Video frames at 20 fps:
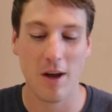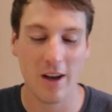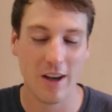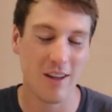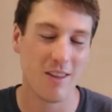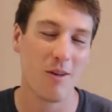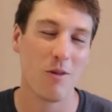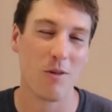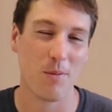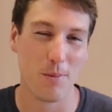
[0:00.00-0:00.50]
Not
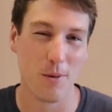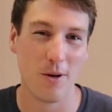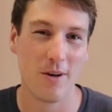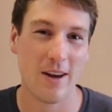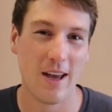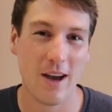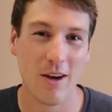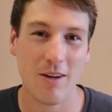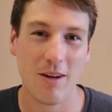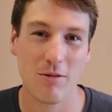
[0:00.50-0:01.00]
because I was
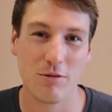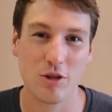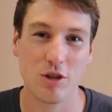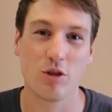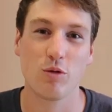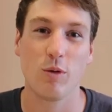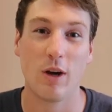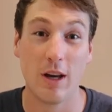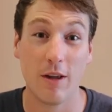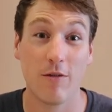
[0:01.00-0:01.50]
burned out, I was
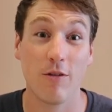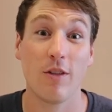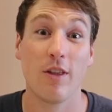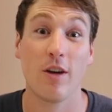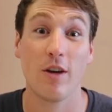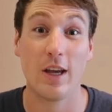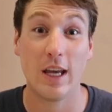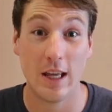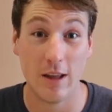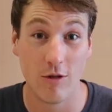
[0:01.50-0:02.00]
just ready for
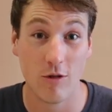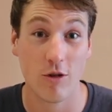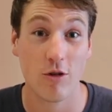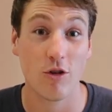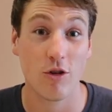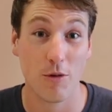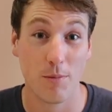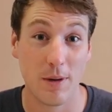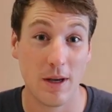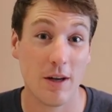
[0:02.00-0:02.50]
the
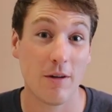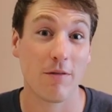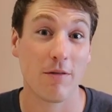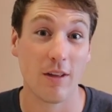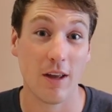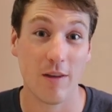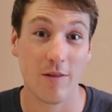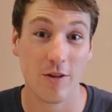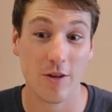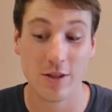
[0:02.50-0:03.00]
Eastern European
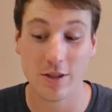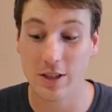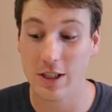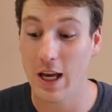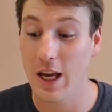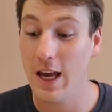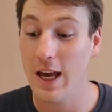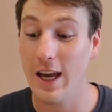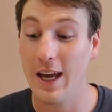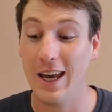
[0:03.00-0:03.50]
flavors,
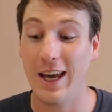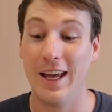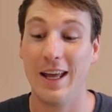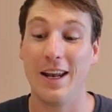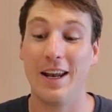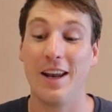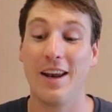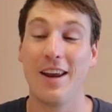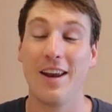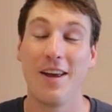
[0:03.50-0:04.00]

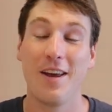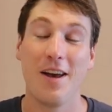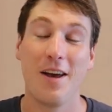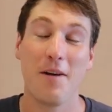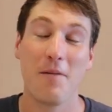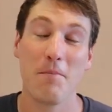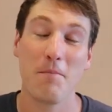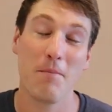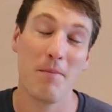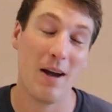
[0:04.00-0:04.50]
and
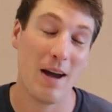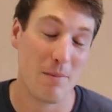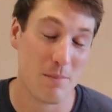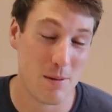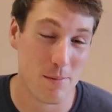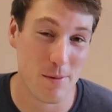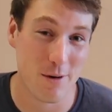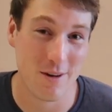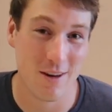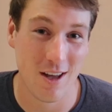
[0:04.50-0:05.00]
might
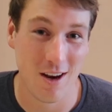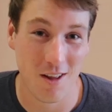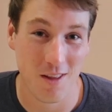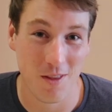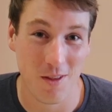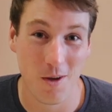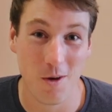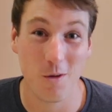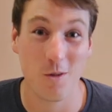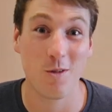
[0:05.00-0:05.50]
be burned out
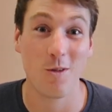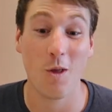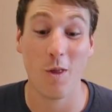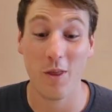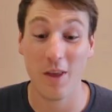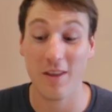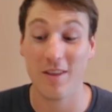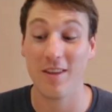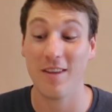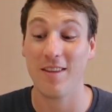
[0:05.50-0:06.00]
on those. So
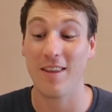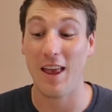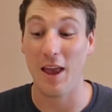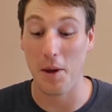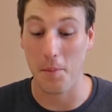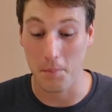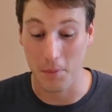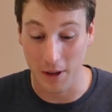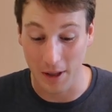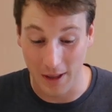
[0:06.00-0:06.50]
this is
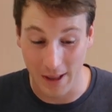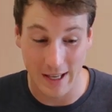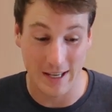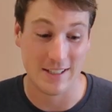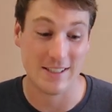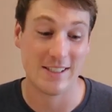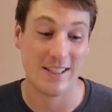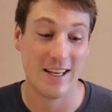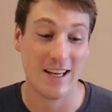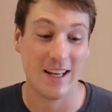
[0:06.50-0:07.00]
a
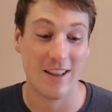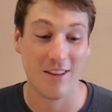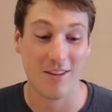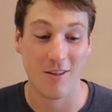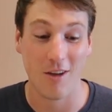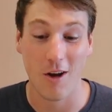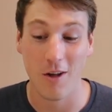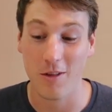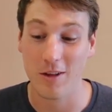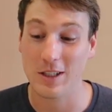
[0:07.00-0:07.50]
blessing.
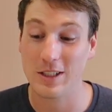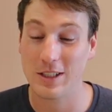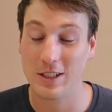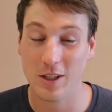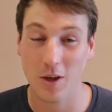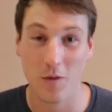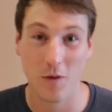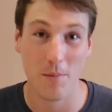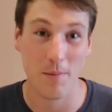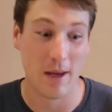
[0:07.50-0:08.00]
This all looks
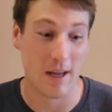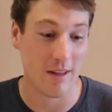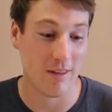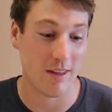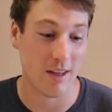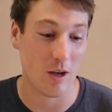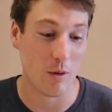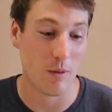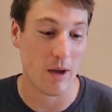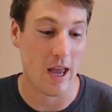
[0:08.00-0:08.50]
so
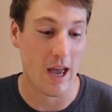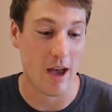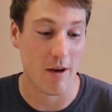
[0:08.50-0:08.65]
amazing. We